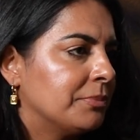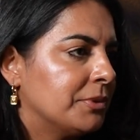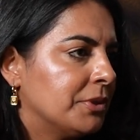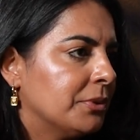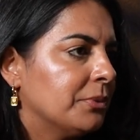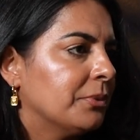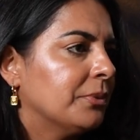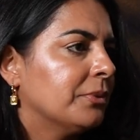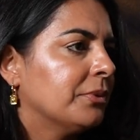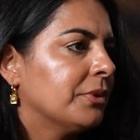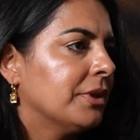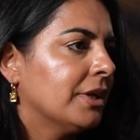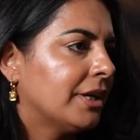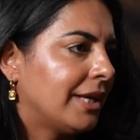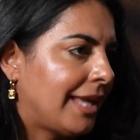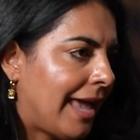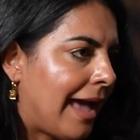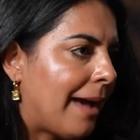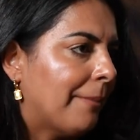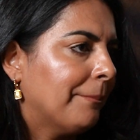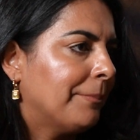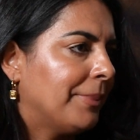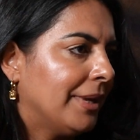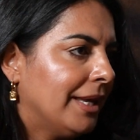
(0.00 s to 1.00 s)
do the
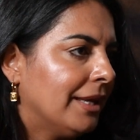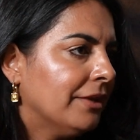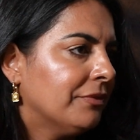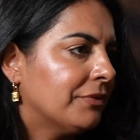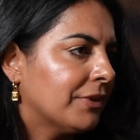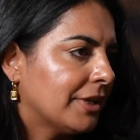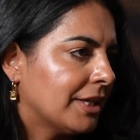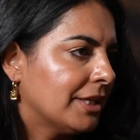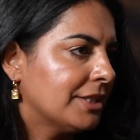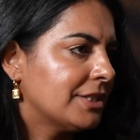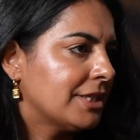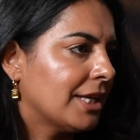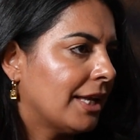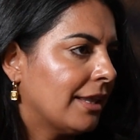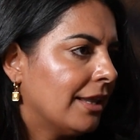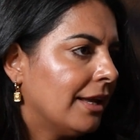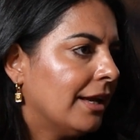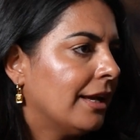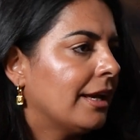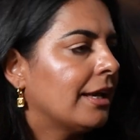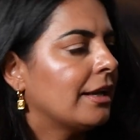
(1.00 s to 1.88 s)
camping for Coachella